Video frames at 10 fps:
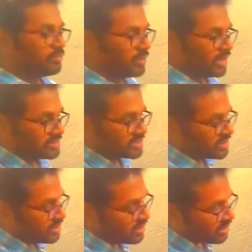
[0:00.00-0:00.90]

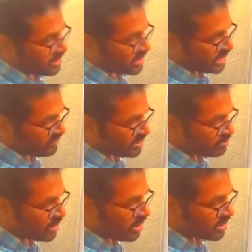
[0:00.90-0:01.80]
But
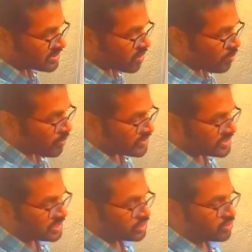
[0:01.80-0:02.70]
E1 bar is
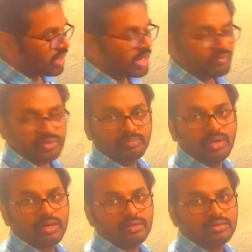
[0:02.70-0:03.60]
opposite to r1
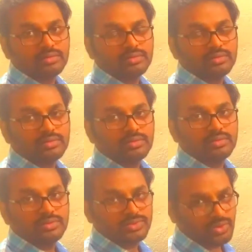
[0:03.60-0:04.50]
bar.
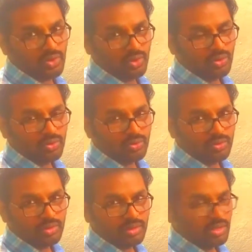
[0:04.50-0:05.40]

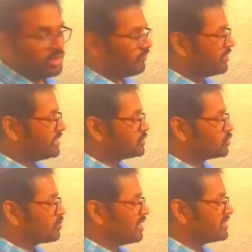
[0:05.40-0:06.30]
So we need
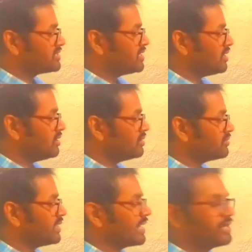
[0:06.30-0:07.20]
to place here
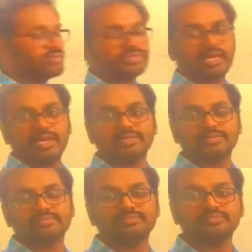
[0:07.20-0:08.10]
negative sign.